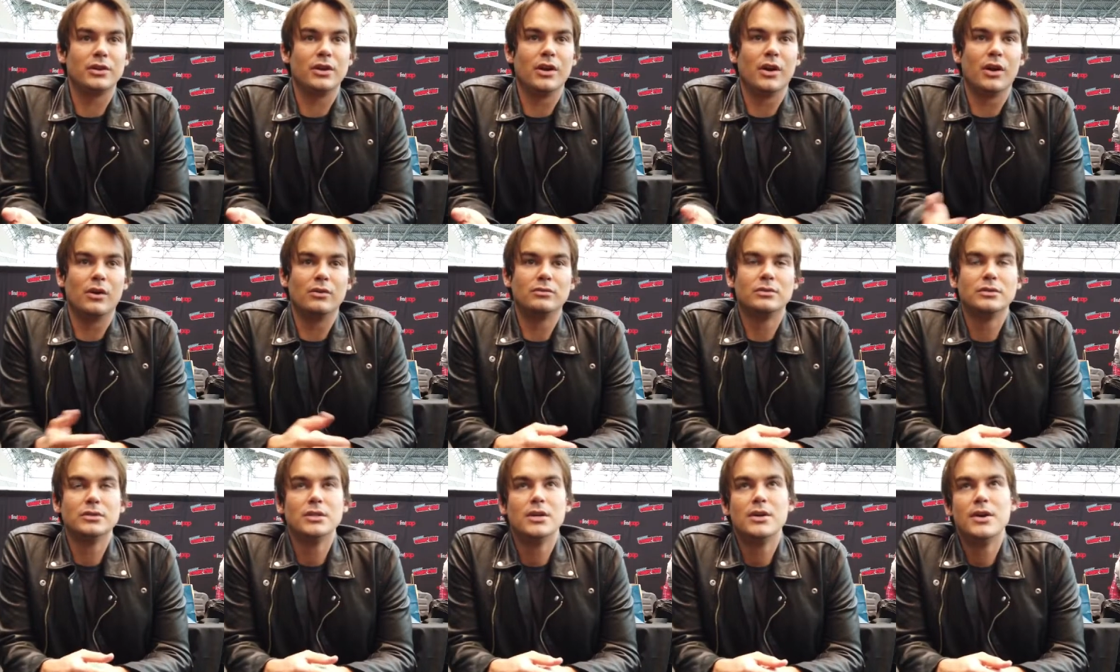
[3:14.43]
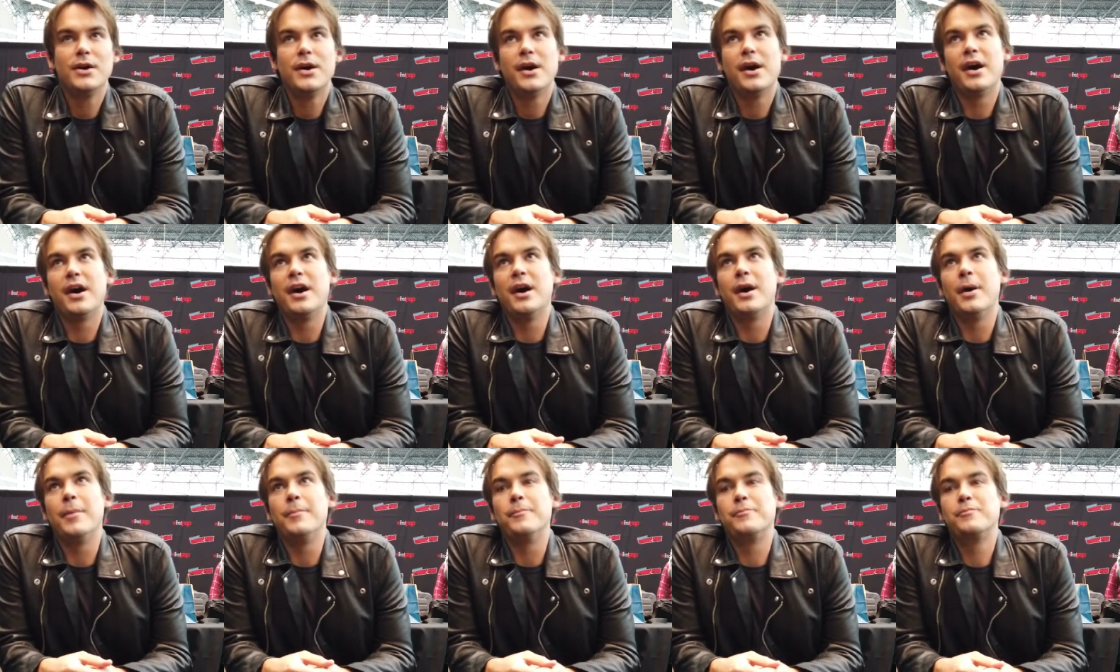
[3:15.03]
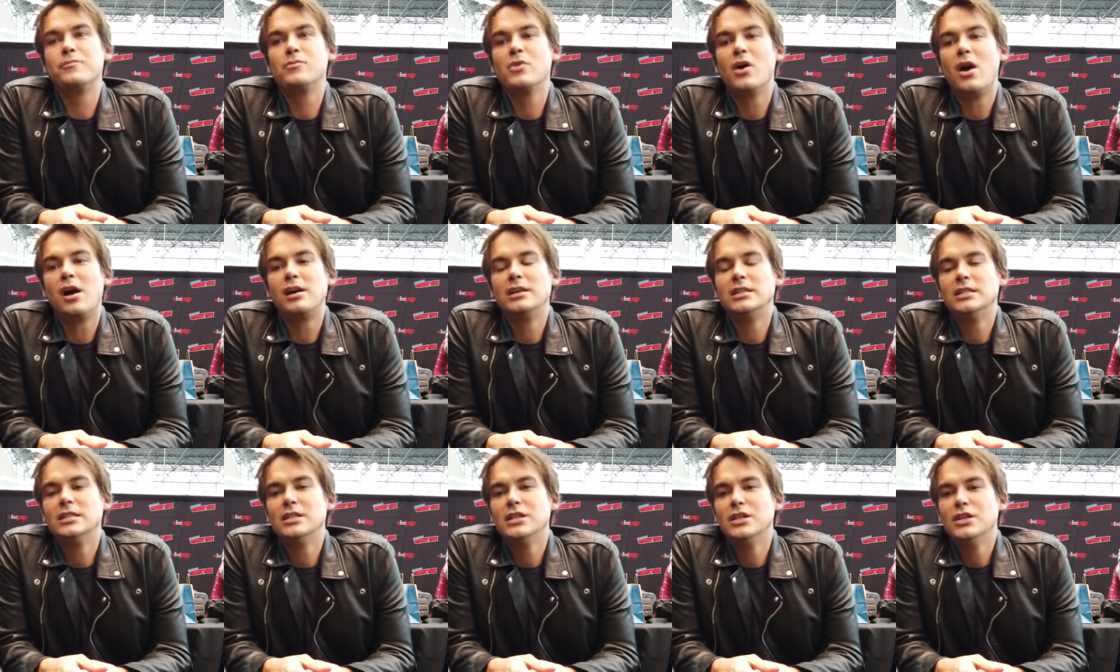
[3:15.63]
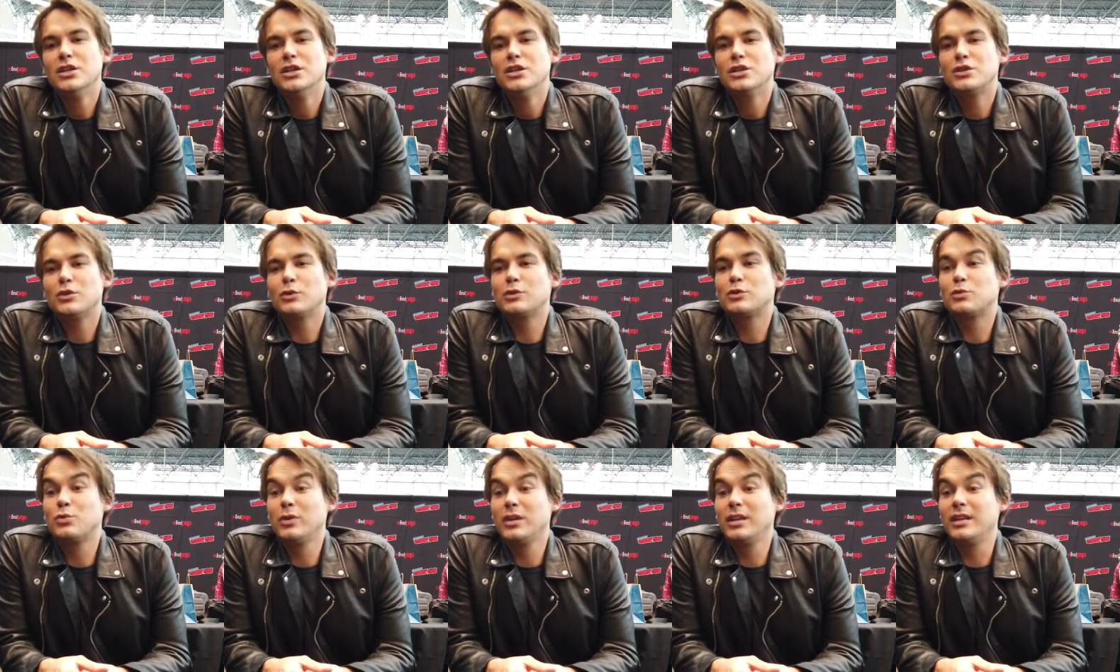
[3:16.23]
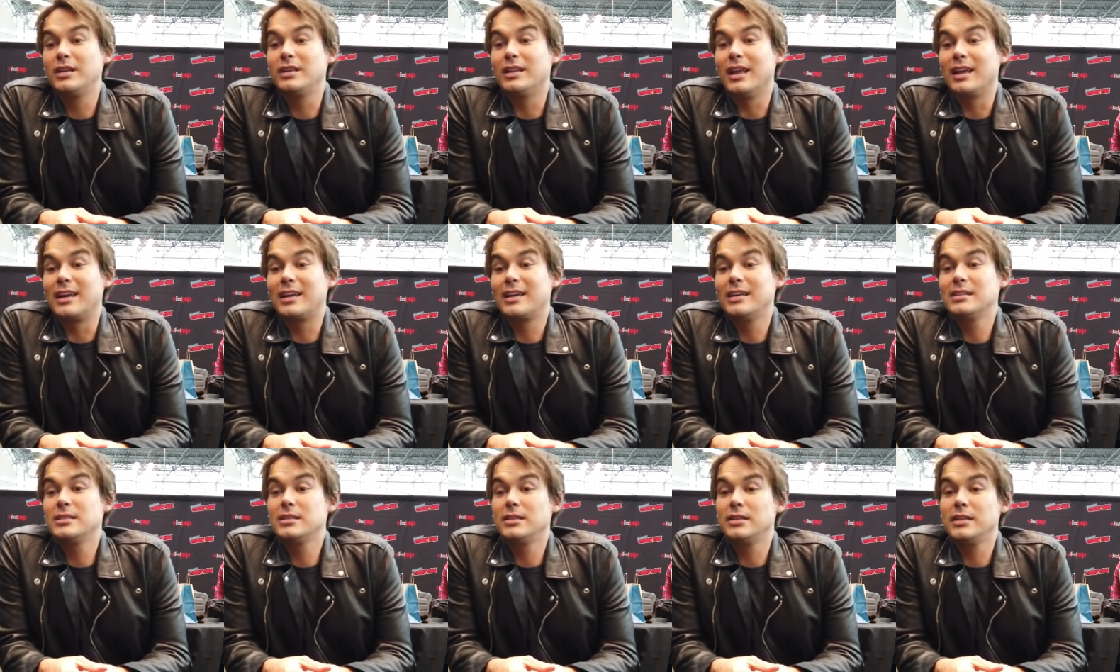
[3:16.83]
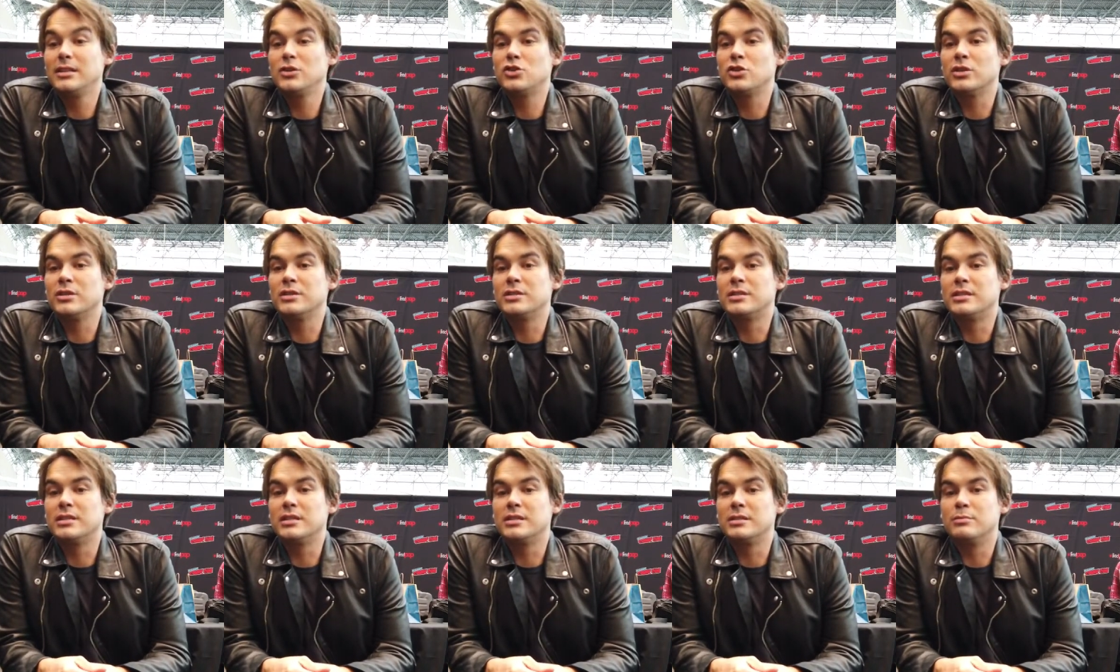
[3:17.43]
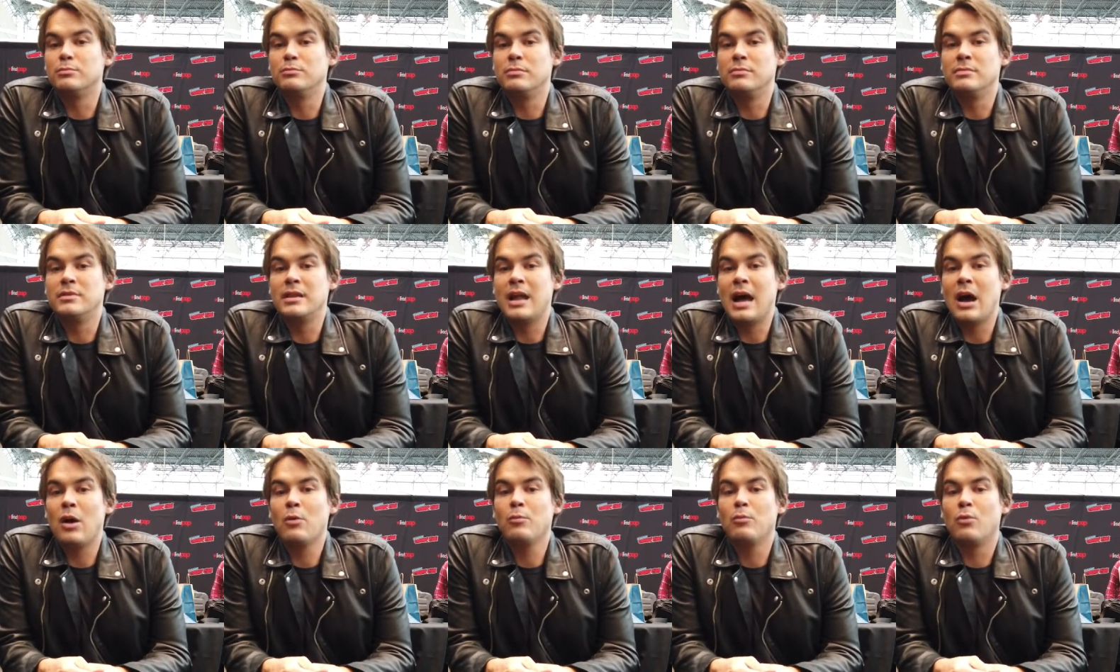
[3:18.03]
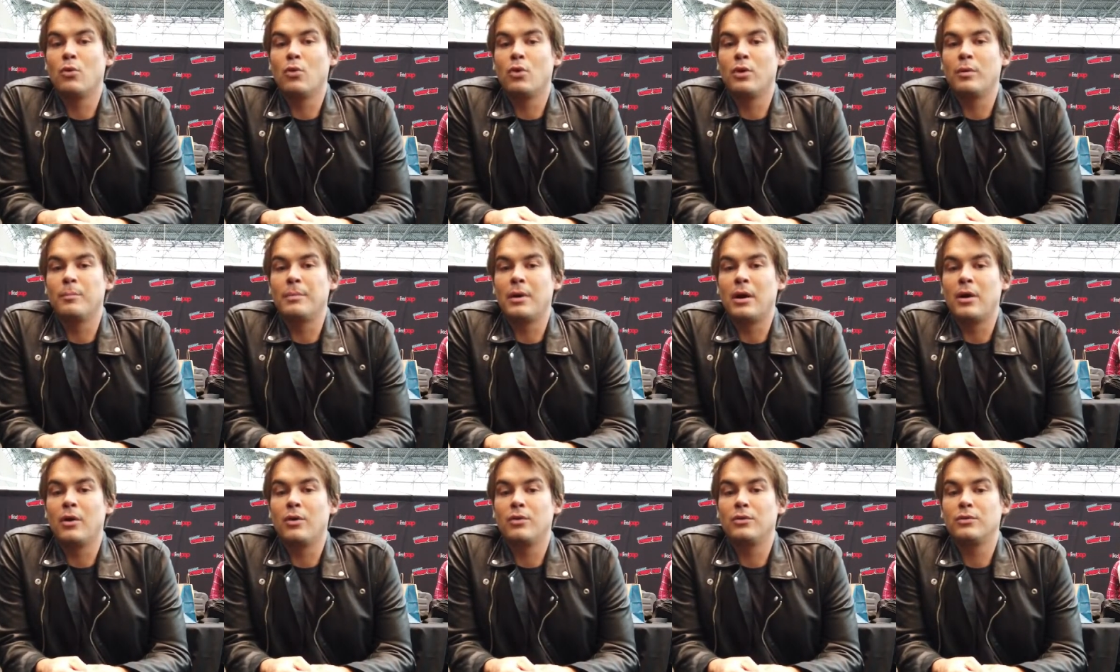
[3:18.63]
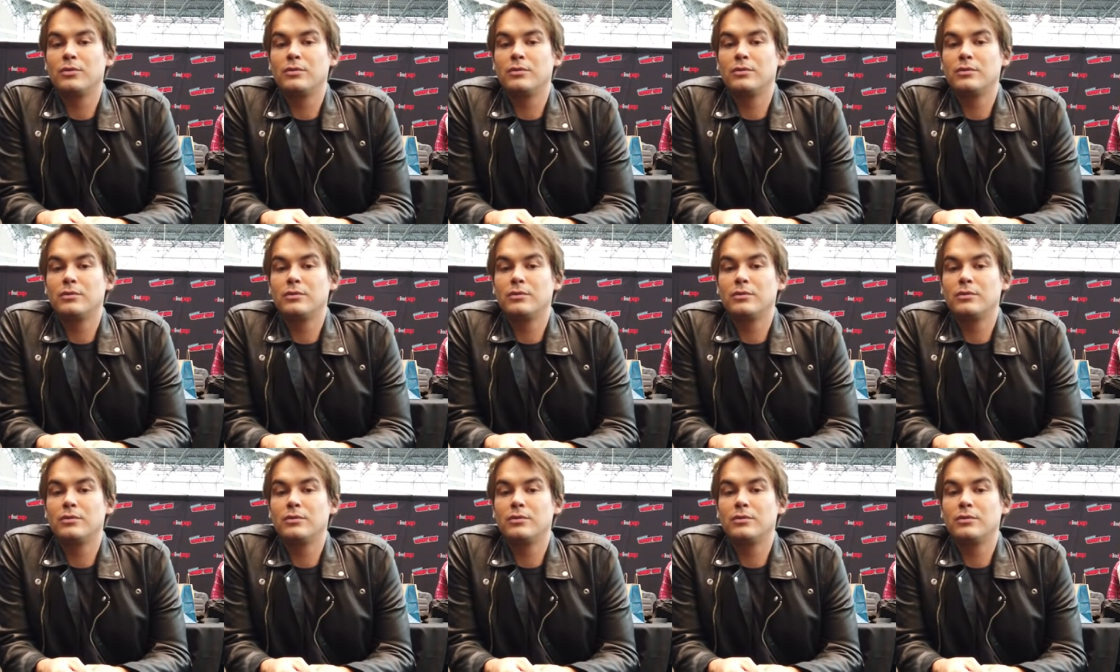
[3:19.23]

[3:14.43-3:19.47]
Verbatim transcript: You know, um, so it's really like his allegiance is now more about